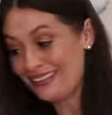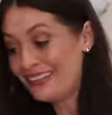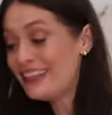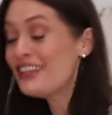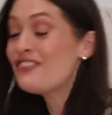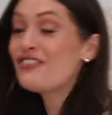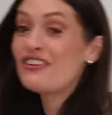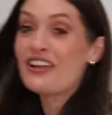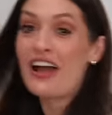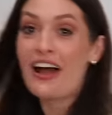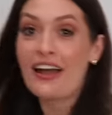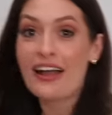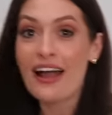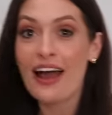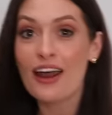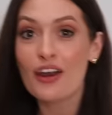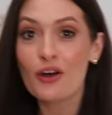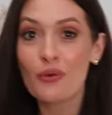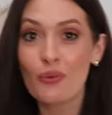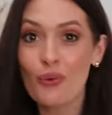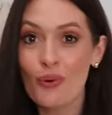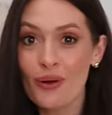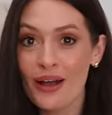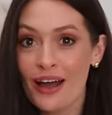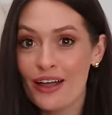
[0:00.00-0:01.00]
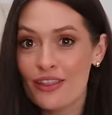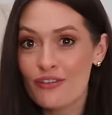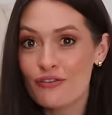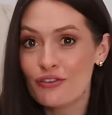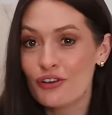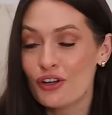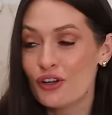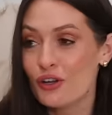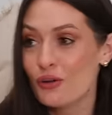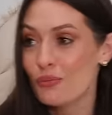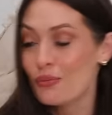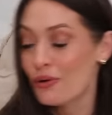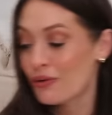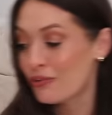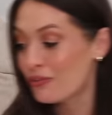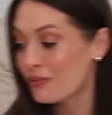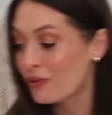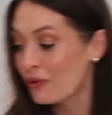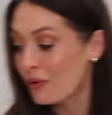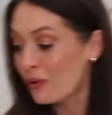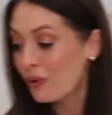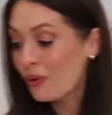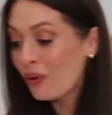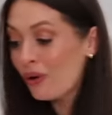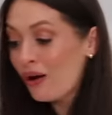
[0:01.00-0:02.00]
Literally, I cannot walk out the room
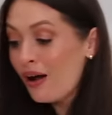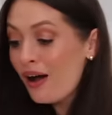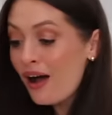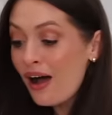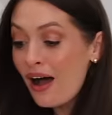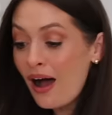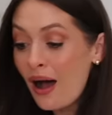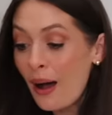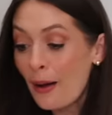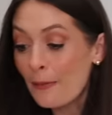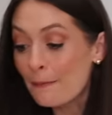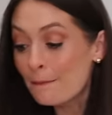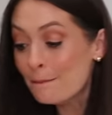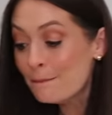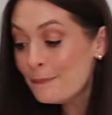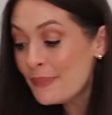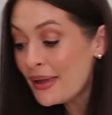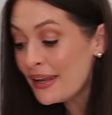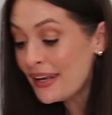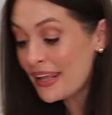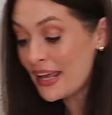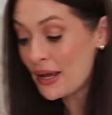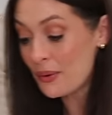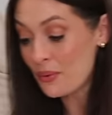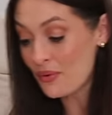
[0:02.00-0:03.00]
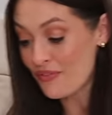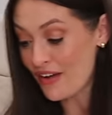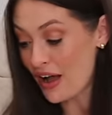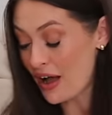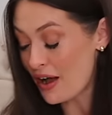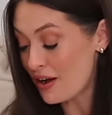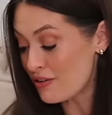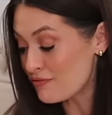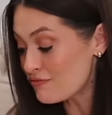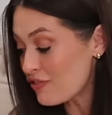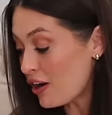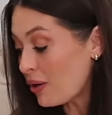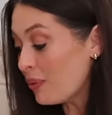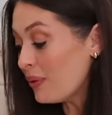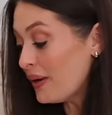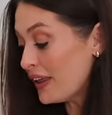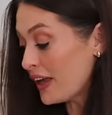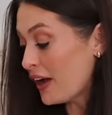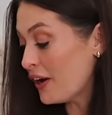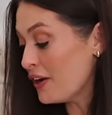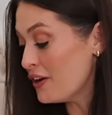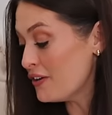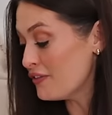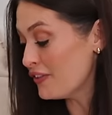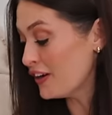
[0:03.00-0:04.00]
for a minute without her rolling
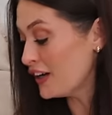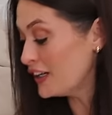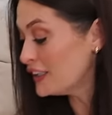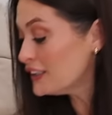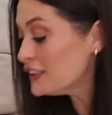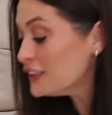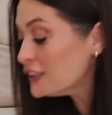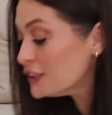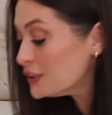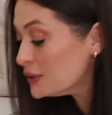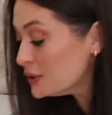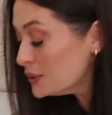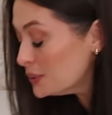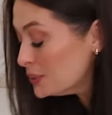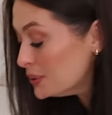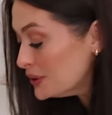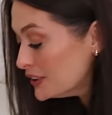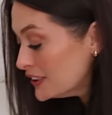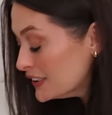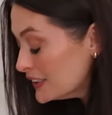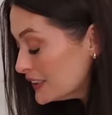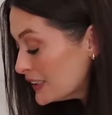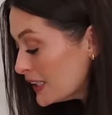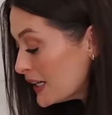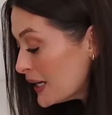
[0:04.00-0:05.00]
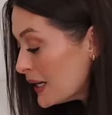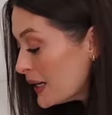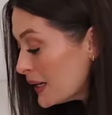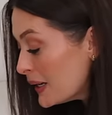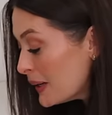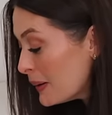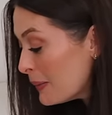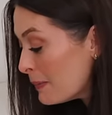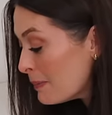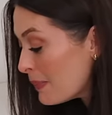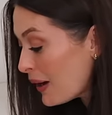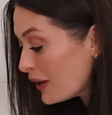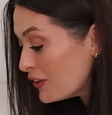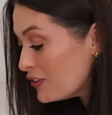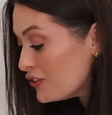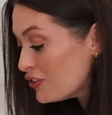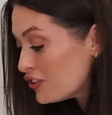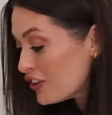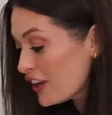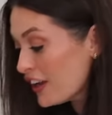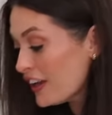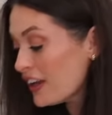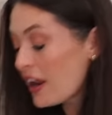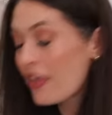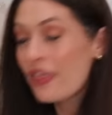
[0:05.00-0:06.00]
over. You,
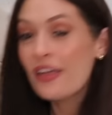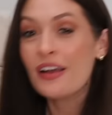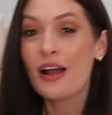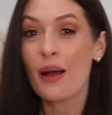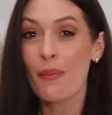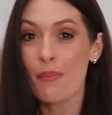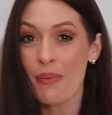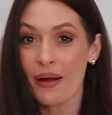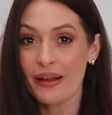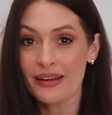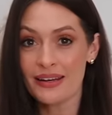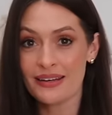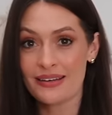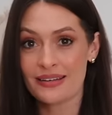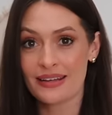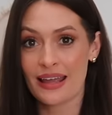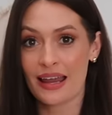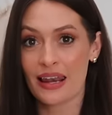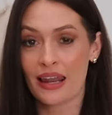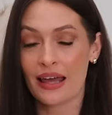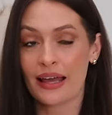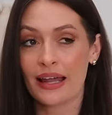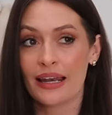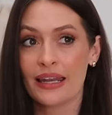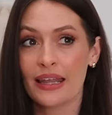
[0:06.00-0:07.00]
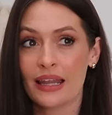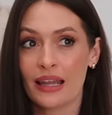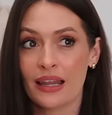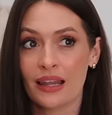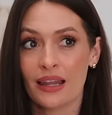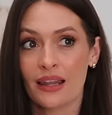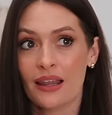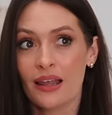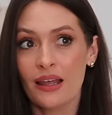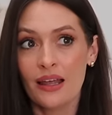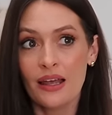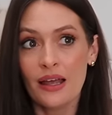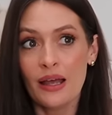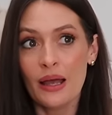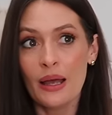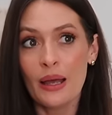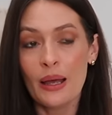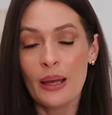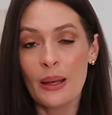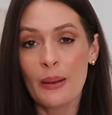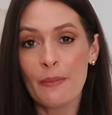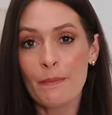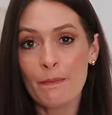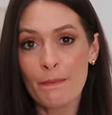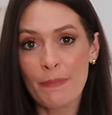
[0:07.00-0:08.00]
munchkin, I think I might need to get like a little
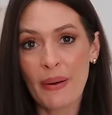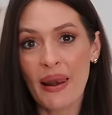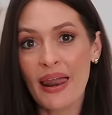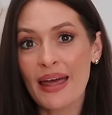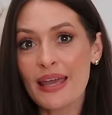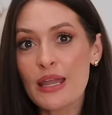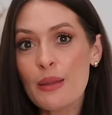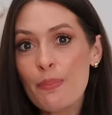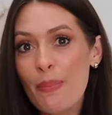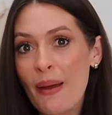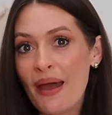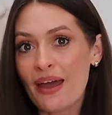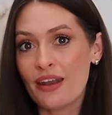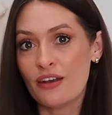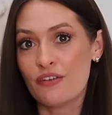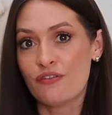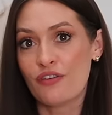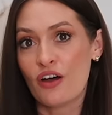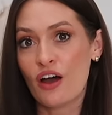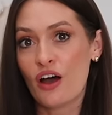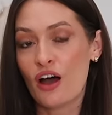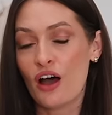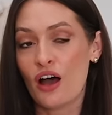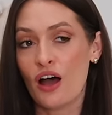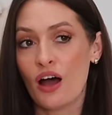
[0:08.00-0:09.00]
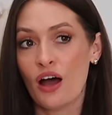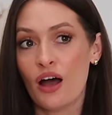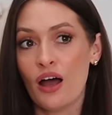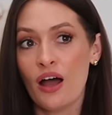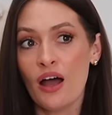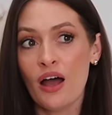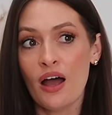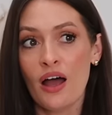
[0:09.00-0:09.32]
playpen for her.